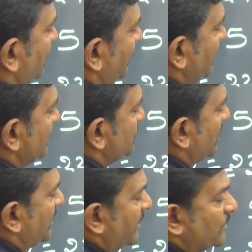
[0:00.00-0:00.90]
V means you
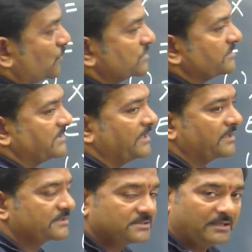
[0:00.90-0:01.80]
can take 2 similar
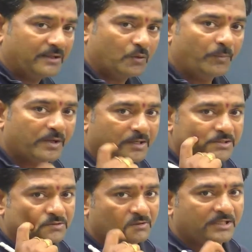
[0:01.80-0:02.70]
letters. I hope you
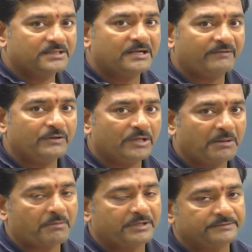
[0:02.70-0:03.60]
understood. In that way you can
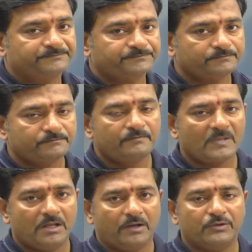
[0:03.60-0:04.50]
remember.
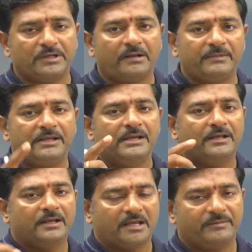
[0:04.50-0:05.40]
Now you tell me
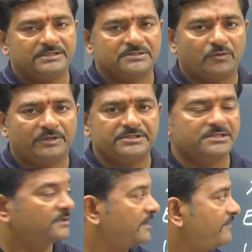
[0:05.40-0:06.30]
K means how
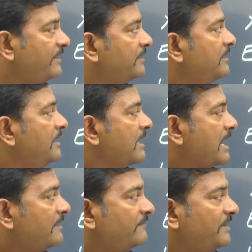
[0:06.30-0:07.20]
much? 11
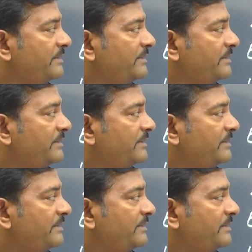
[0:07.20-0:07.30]
and V